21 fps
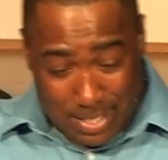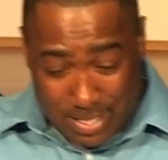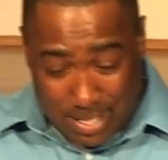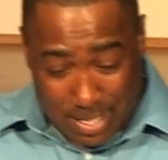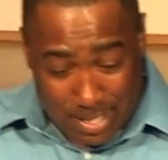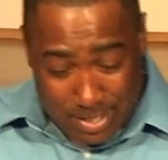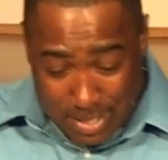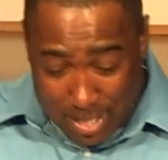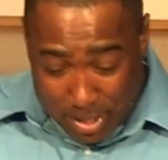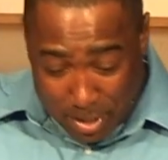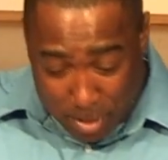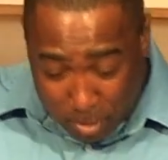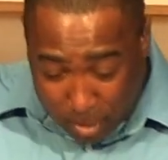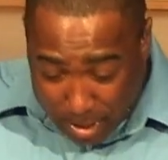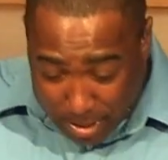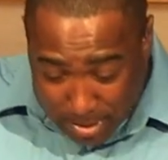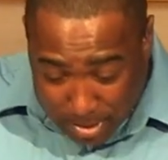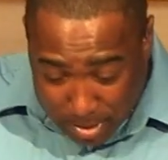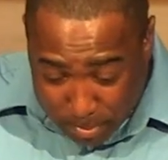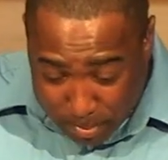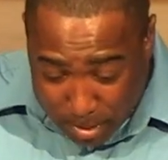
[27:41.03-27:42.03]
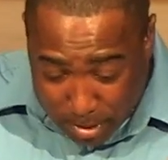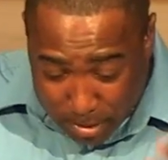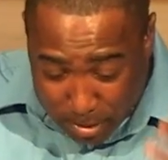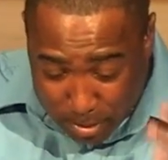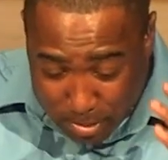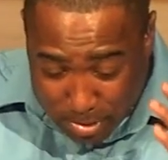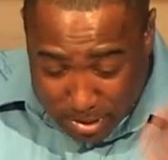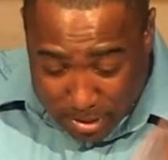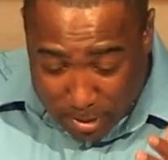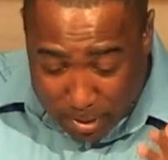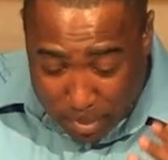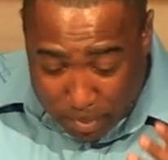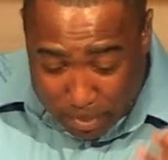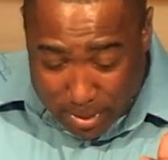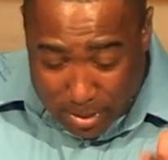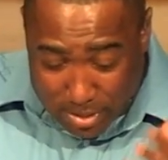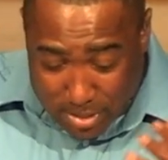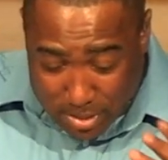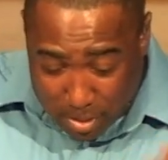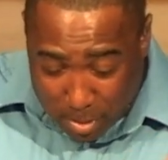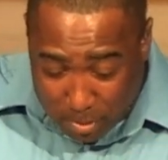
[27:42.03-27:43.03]
he says that the greatest among you shall
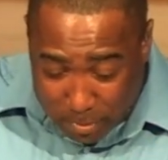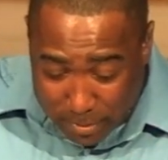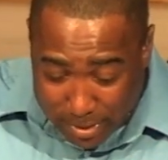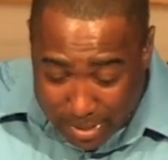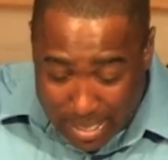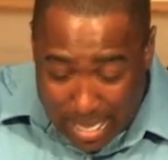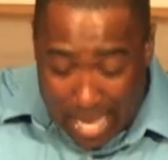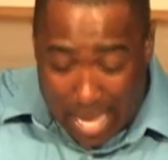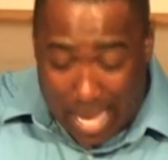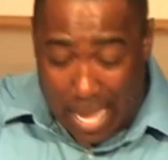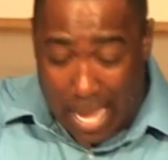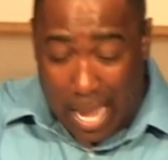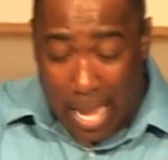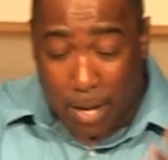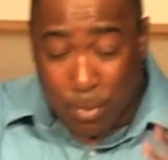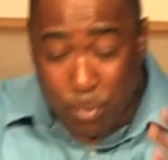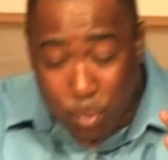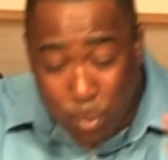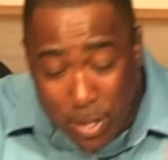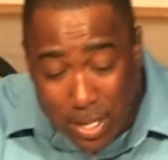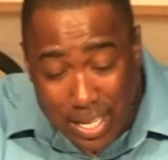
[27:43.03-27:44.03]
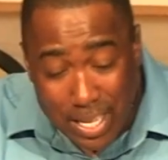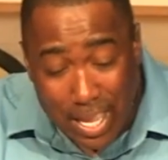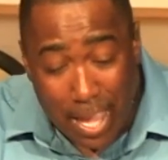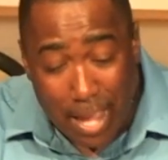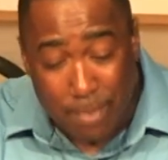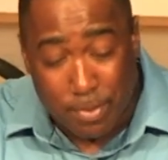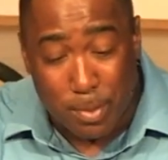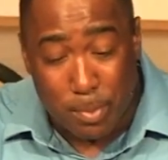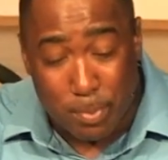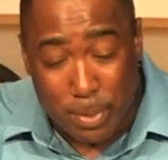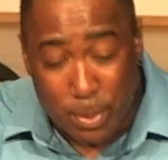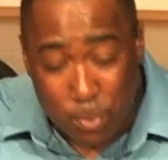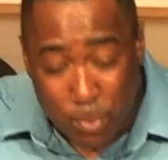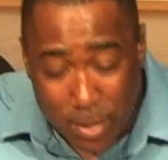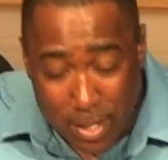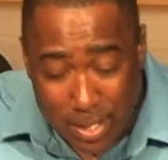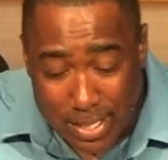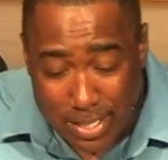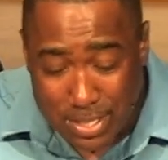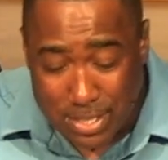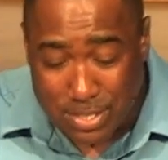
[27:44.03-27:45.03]
be a servant, and we have to be
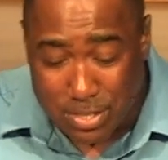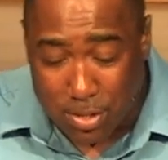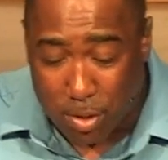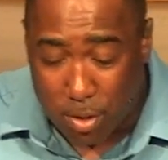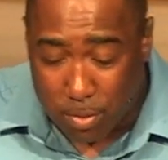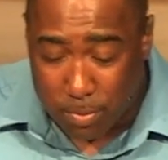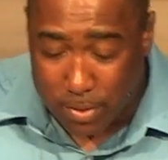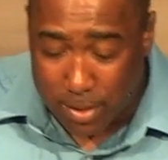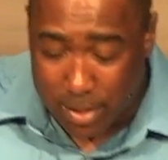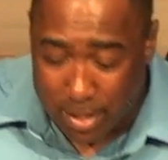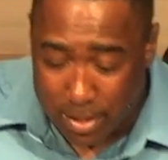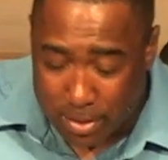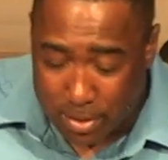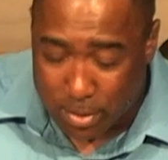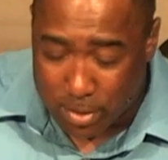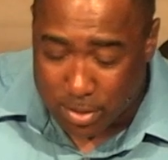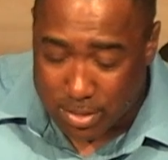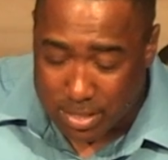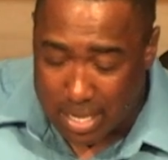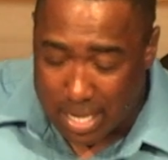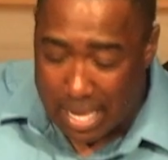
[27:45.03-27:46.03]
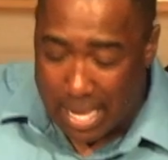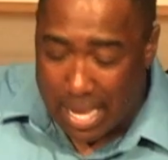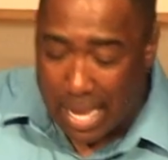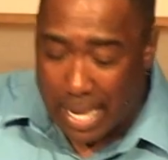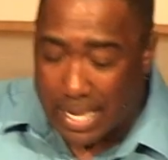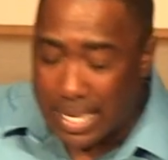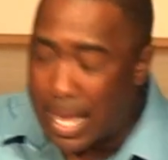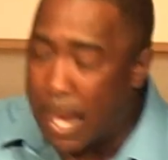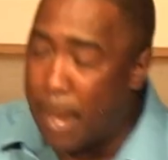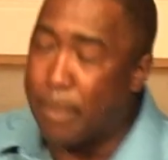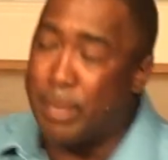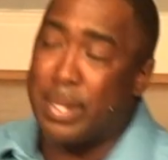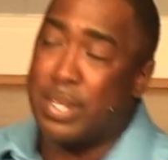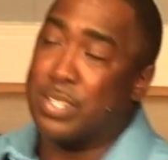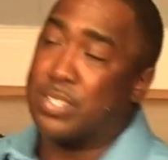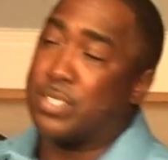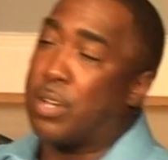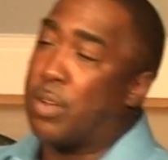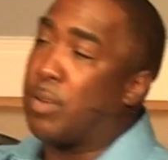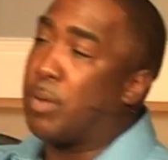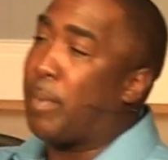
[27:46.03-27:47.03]
willing to serve others and not be
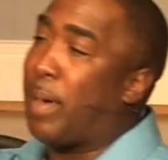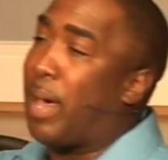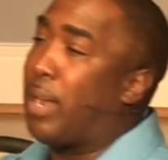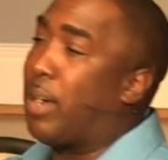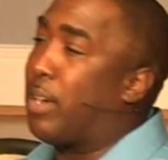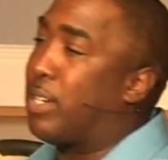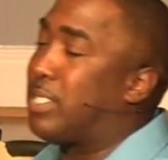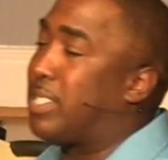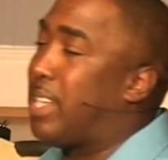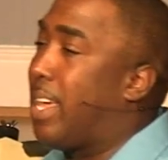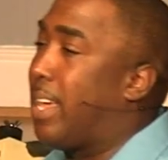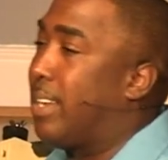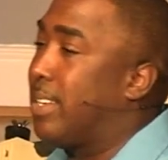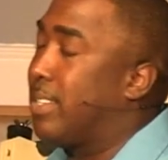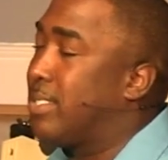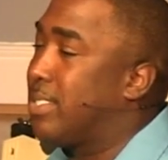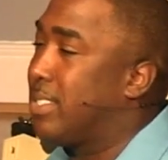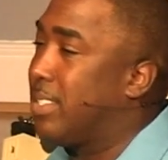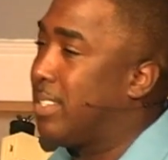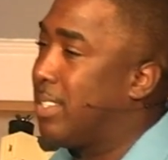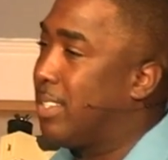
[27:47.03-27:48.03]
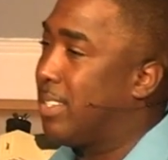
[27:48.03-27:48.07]
concerned about our status.